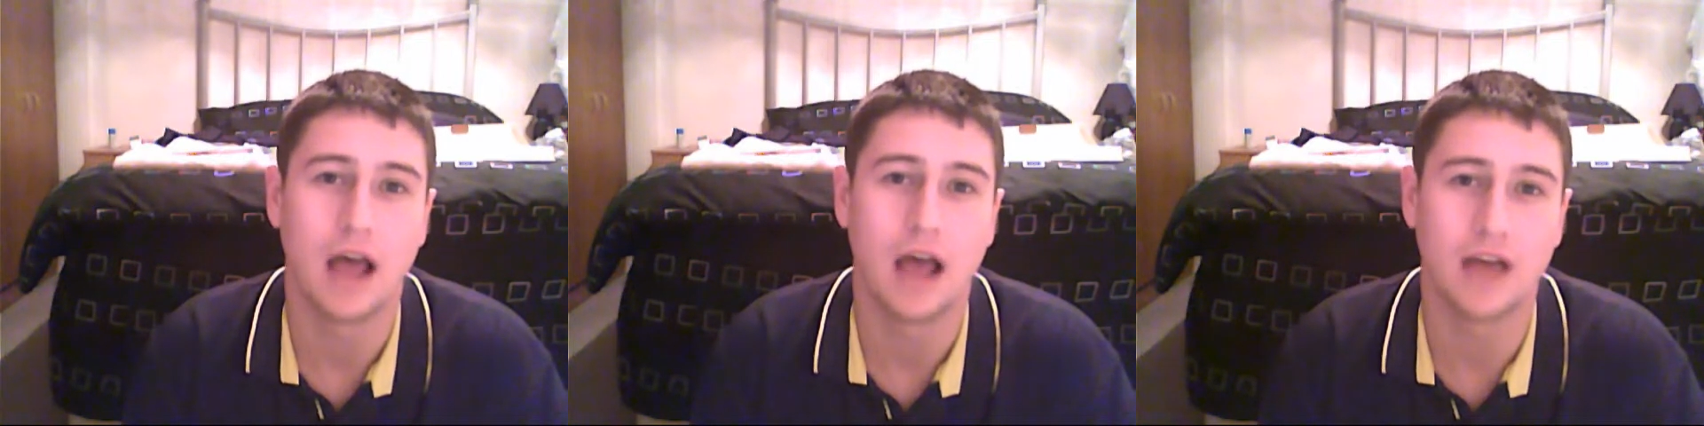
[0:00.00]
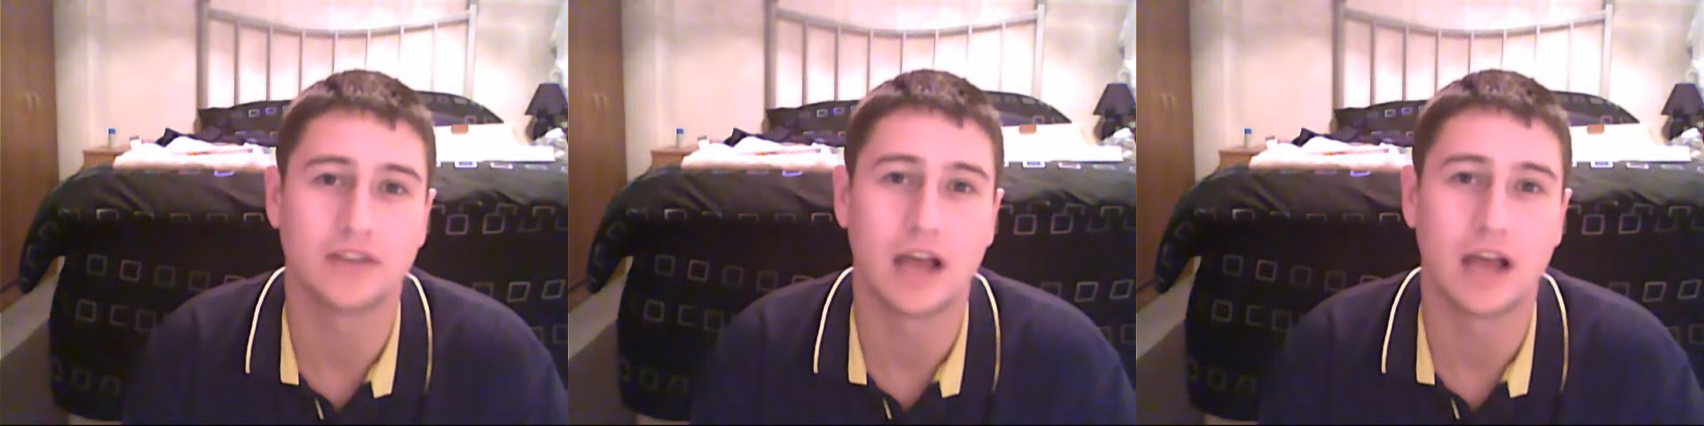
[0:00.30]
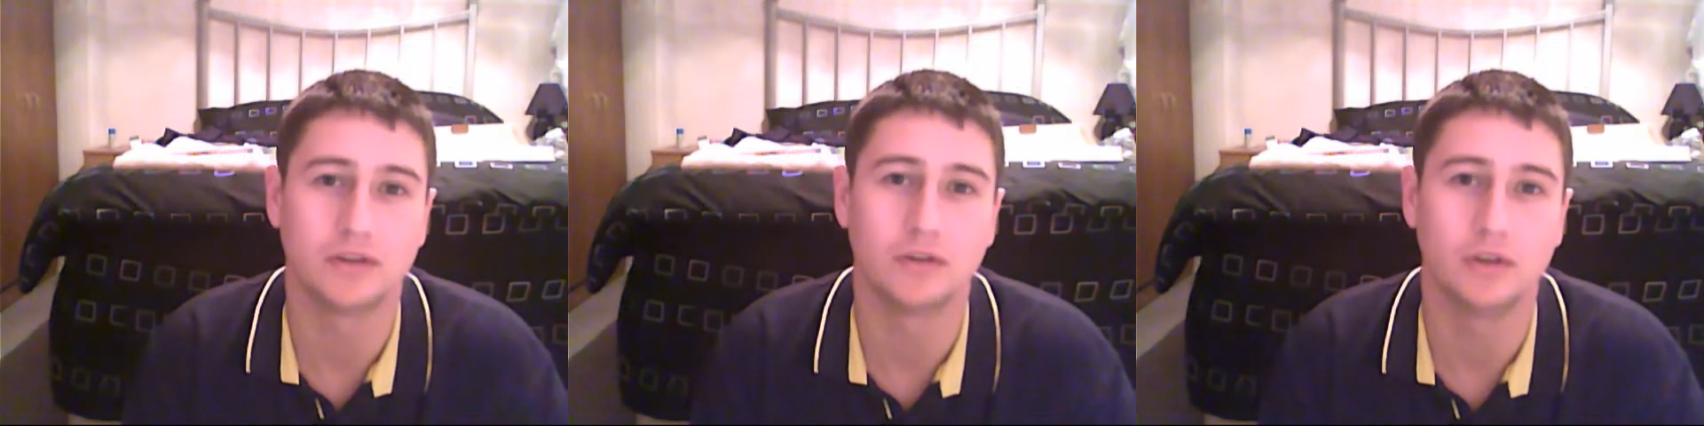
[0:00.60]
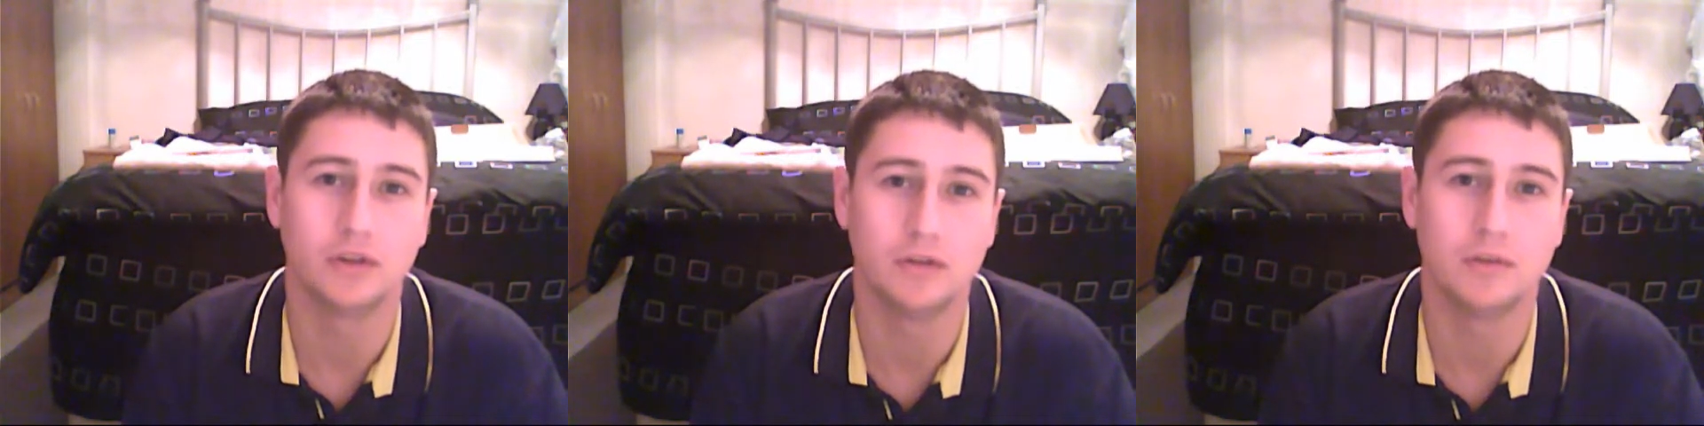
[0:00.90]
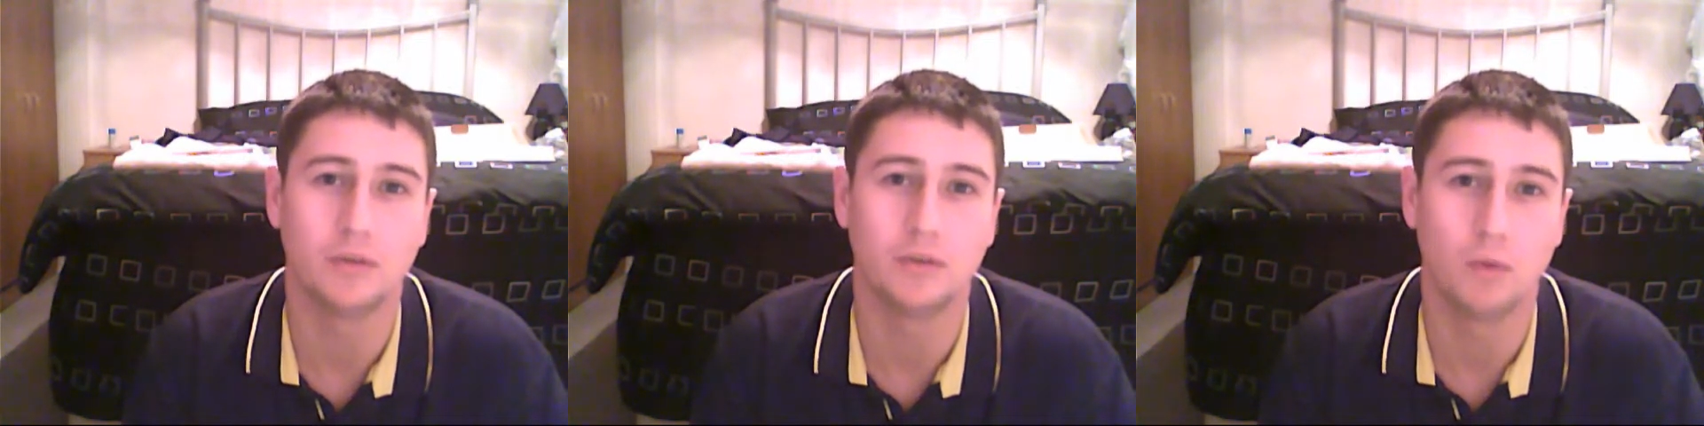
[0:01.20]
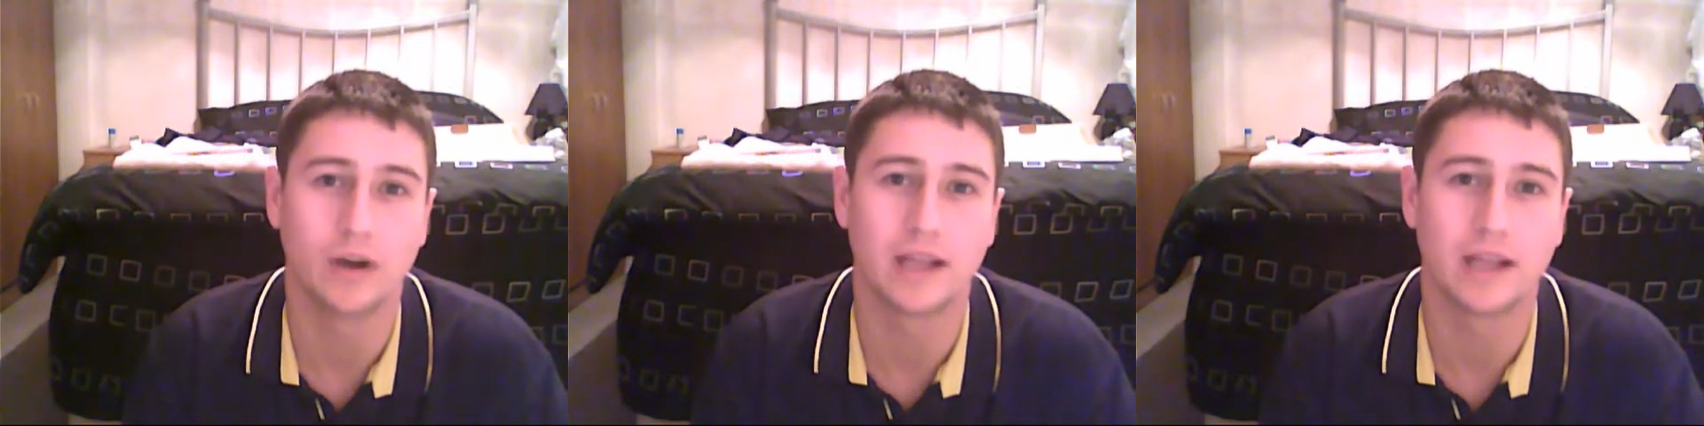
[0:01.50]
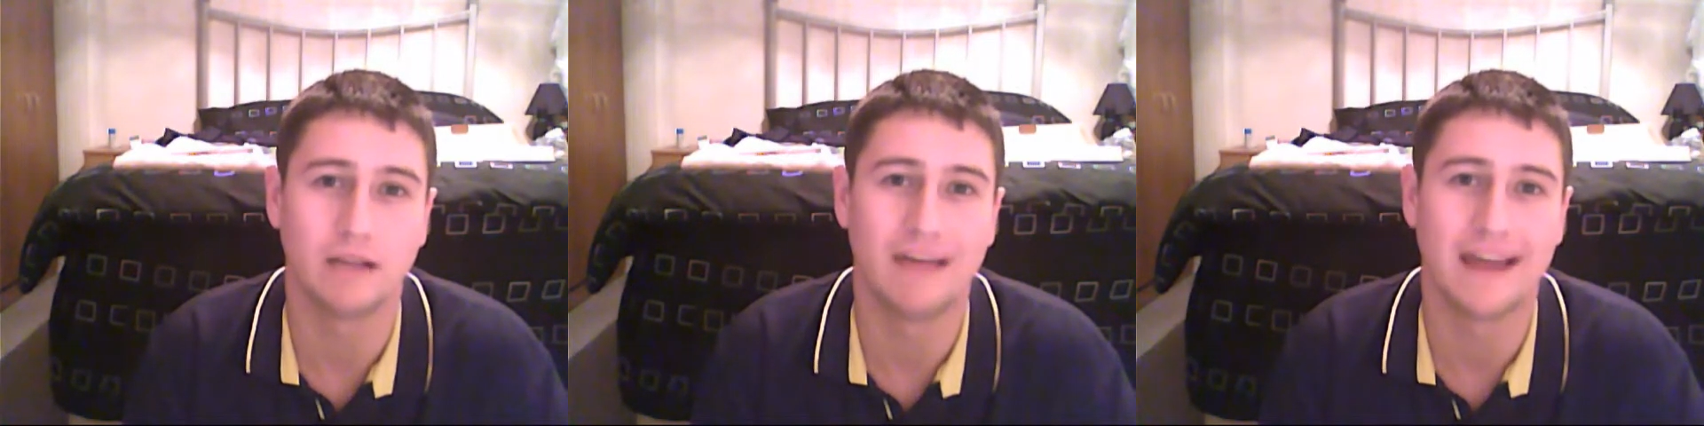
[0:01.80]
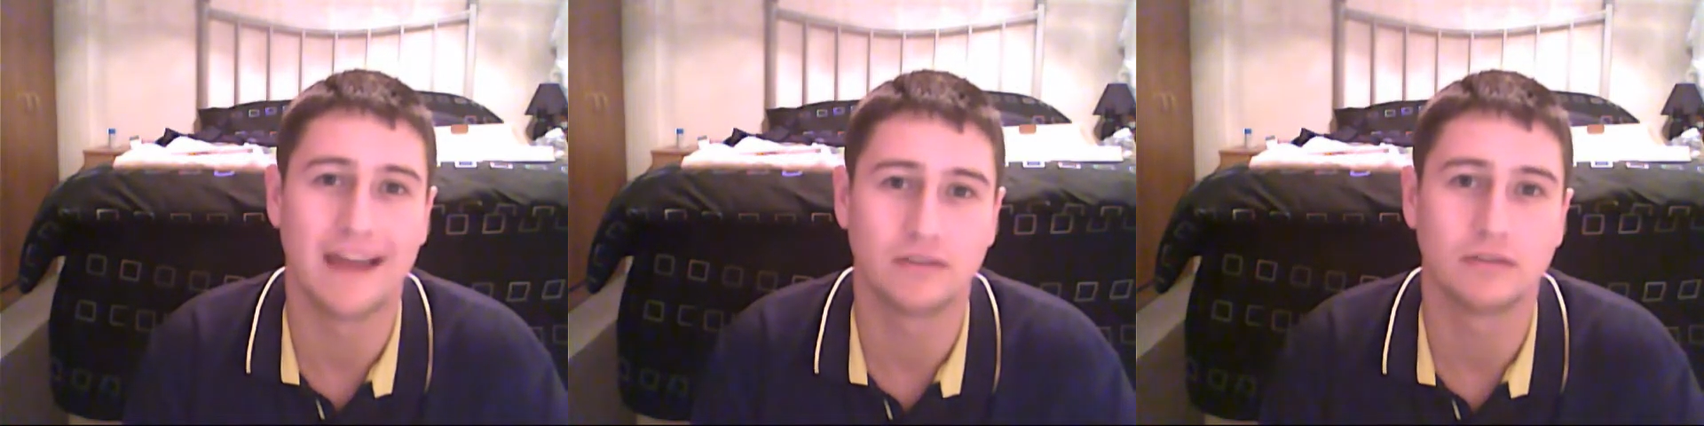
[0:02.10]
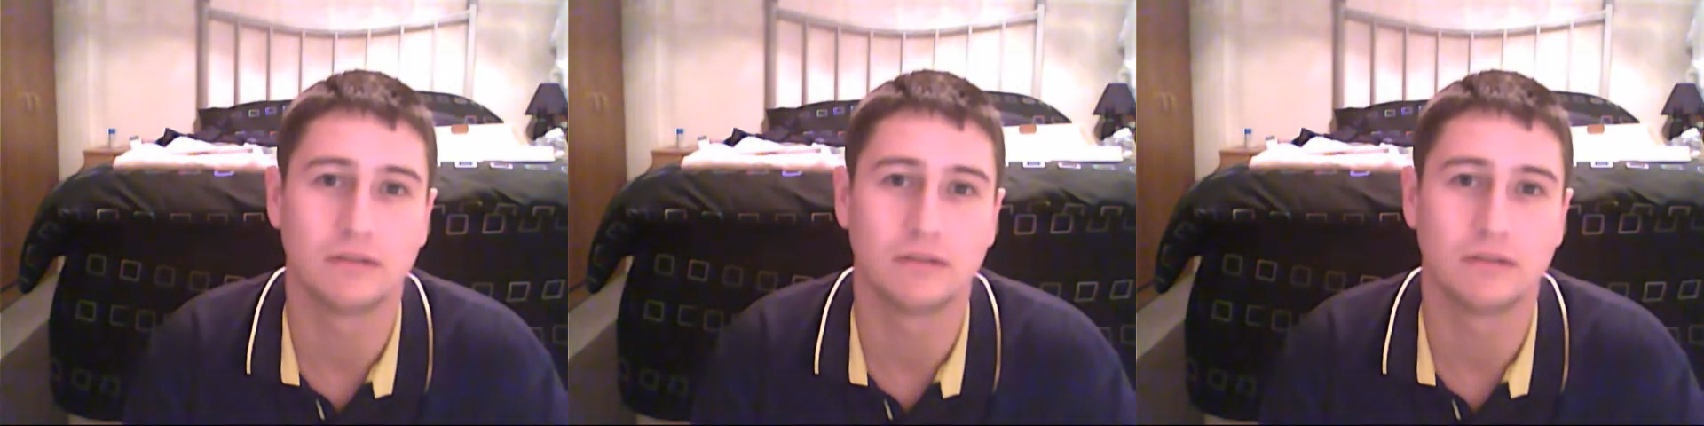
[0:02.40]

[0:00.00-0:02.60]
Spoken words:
as actual human working legs.